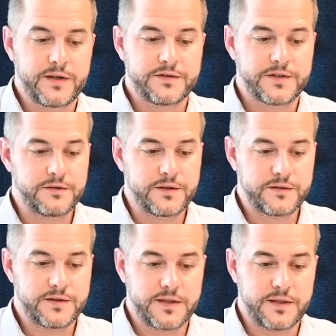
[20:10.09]
so
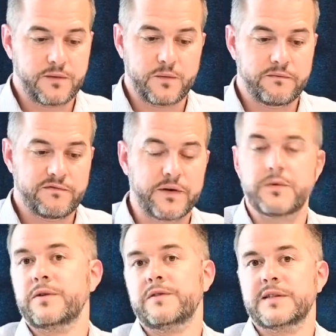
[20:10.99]
that phone
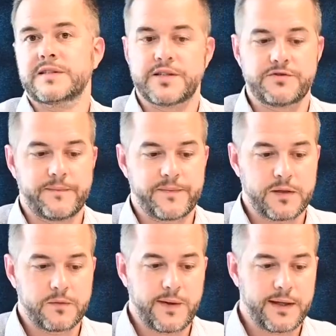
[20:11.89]
calls, etc.,
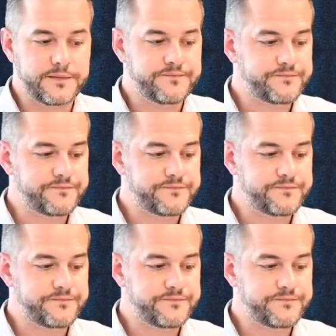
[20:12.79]
can be made.